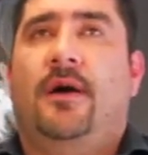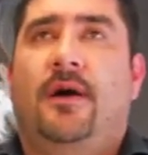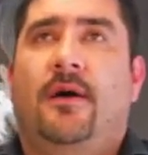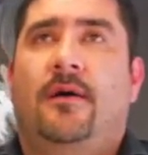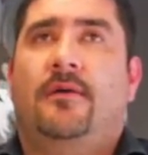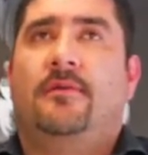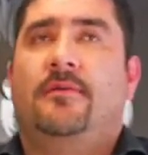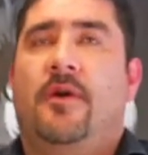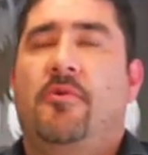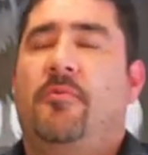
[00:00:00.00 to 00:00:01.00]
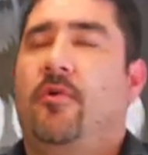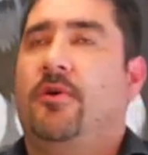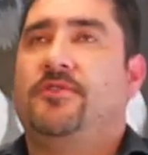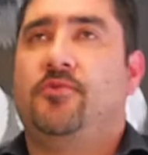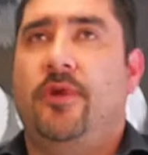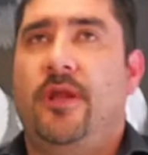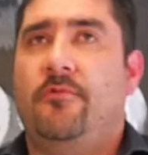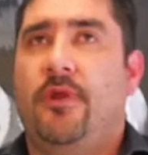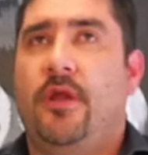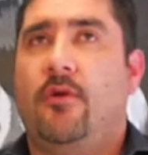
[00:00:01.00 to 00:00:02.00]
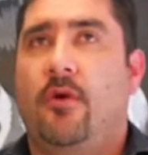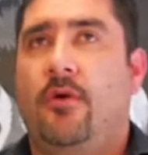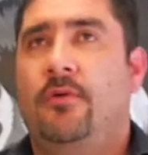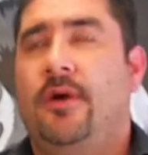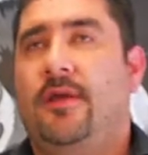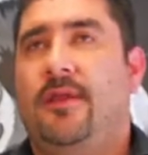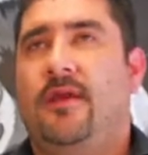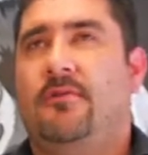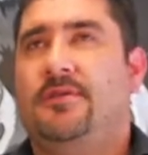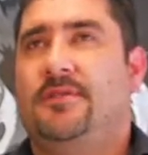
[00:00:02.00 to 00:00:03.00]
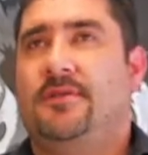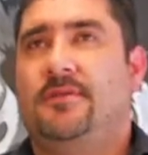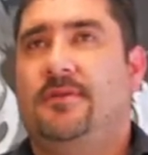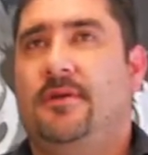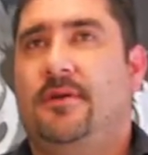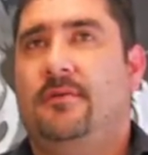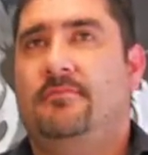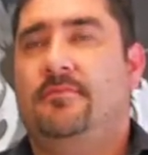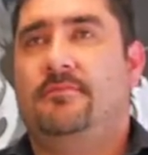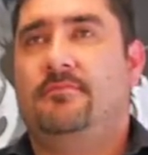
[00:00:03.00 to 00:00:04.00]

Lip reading: I remember it was really, really cold. I think it was the